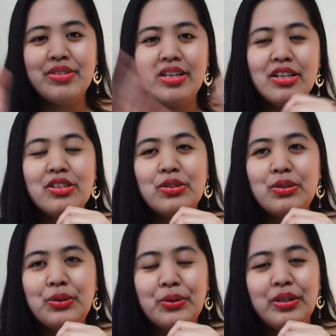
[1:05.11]
tend
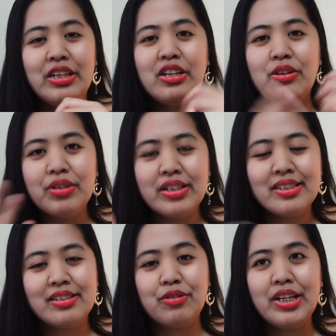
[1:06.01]
to
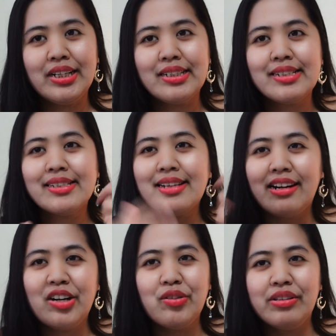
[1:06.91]
increase wrinkles
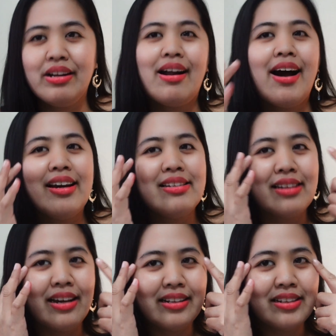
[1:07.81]
around their eyes
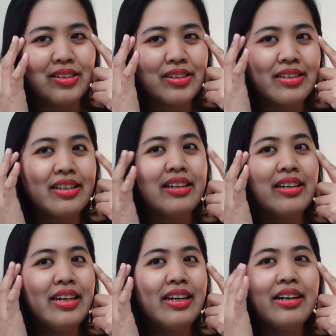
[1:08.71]
like this
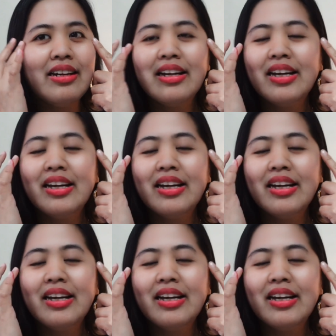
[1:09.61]
here,